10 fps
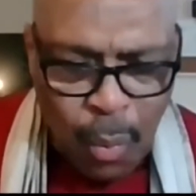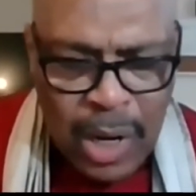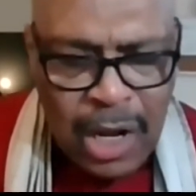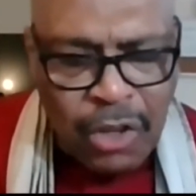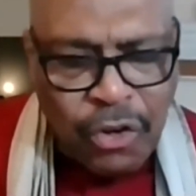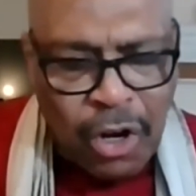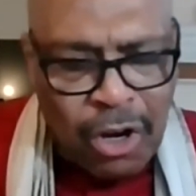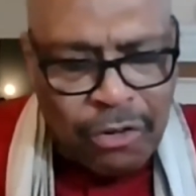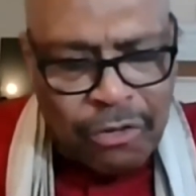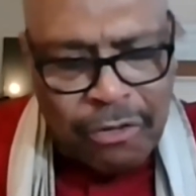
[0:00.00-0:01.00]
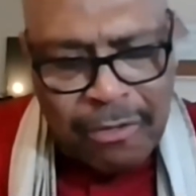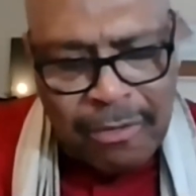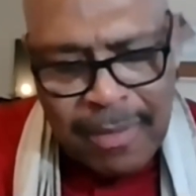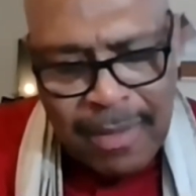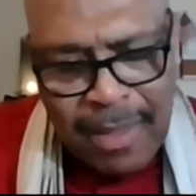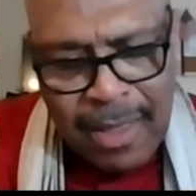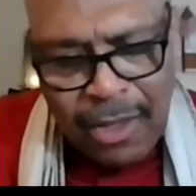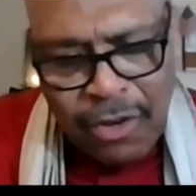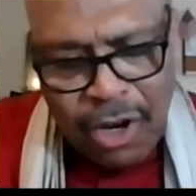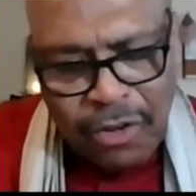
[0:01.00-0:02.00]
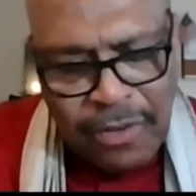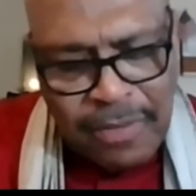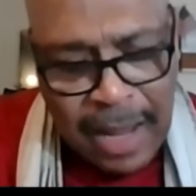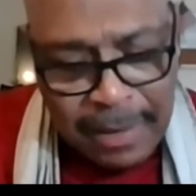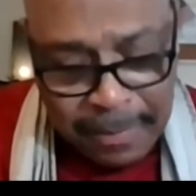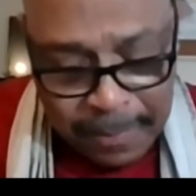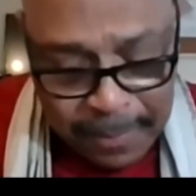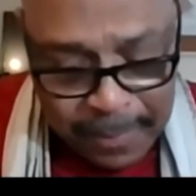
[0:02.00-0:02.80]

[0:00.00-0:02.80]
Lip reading: one of the churches that